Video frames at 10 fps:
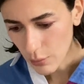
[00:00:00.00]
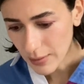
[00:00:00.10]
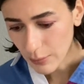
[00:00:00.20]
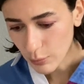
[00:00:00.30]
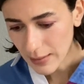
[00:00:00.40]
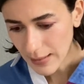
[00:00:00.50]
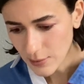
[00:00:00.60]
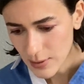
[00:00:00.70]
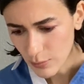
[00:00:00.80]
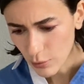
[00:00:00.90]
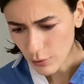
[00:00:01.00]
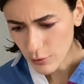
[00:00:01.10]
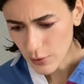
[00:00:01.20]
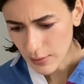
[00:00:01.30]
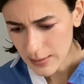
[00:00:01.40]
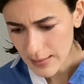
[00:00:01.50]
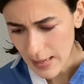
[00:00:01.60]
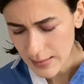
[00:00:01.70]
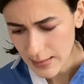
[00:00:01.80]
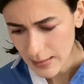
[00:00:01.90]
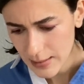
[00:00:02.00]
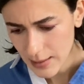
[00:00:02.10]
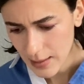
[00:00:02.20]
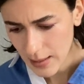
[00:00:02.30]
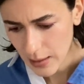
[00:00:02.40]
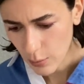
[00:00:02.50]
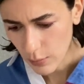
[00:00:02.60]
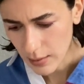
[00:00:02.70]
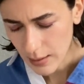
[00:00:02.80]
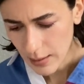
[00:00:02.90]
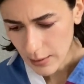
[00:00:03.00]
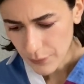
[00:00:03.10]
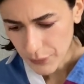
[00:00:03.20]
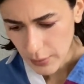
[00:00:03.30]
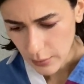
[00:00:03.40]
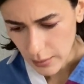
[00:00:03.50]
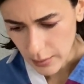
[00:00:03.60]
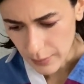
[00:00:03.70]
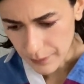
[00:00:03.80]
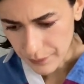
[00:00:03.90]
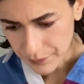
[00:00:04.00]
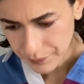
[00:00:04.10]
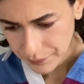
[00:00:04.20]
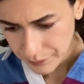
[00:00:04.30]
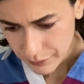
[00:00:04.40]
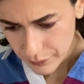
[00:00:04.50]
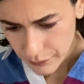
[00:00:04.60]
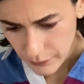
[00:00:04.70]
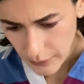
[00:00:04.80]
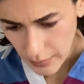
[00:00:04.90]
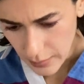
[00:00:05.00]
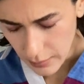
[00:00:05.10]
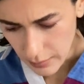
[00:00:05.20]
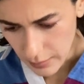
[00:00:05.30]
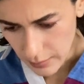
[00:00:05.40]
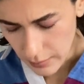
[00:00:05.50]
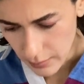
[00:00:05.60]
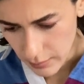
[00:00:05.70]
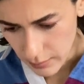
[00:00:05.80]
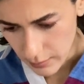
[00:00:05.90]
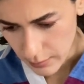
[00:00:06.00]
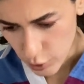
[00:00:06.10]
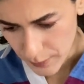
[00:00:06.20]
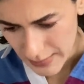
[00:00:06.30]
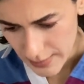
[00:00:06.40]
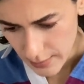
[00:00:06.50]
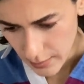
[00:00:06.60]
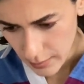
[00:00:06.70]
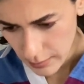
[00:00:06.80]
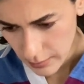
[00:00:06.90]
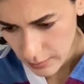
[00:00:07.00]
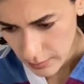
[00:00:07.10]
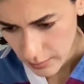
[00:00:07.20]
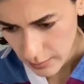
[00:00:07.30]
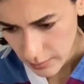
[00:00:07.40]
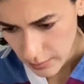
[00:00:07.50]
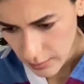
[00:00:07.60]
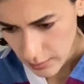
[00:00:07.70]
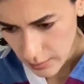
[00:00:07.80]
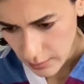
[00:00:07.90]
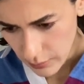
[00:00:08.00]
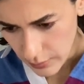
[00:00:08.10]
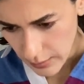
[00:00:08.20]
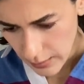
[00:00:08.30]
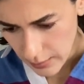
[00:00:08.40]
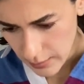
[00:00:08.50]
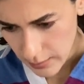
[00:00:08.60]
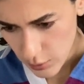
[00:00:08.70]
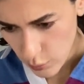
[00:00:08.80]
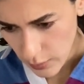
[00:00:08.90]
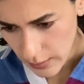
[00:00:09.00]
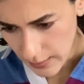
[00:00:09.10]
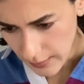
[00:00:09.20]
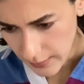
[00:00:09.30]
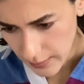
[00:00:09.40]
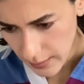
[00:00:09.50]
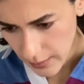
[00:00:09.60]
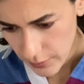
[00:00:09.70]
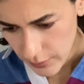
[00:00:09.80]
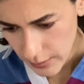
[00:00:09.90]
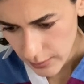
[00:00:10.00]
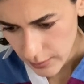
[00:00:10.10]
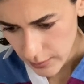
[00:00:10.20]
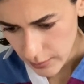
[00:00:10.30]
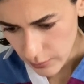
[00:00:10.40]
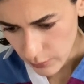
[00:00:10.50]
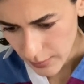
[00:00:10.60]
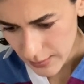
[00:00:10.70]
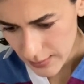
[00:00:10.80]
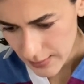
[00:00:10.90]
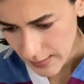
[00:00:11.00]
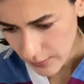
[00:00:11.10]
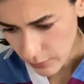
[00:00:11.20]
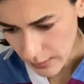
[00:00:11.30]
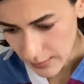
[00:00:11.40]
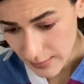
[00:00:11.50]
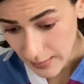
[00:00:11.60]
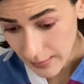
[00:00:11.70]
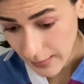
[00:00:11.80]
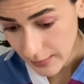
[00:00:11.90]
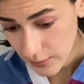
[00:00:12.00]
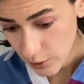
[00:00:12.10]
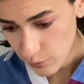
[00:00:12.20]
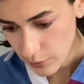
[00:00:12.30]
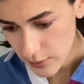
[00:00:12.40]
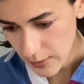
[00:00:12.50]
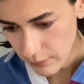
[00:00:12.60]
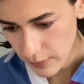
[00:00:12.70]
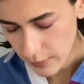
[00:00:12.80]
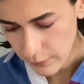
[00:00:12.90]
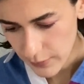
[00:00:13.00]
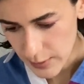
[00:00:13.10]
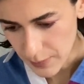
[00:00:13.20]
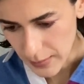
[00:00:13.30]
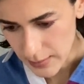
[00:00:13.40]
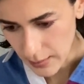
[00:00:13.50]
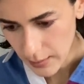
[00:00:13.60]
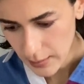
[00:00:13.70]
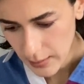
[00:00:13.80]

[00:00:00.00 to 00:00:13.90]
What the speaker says: And I would like to see more. Also this latex thing with Spitze. Okay, this one, I like the hair here, you know, but it's like, okay, I like it here because everything fits better.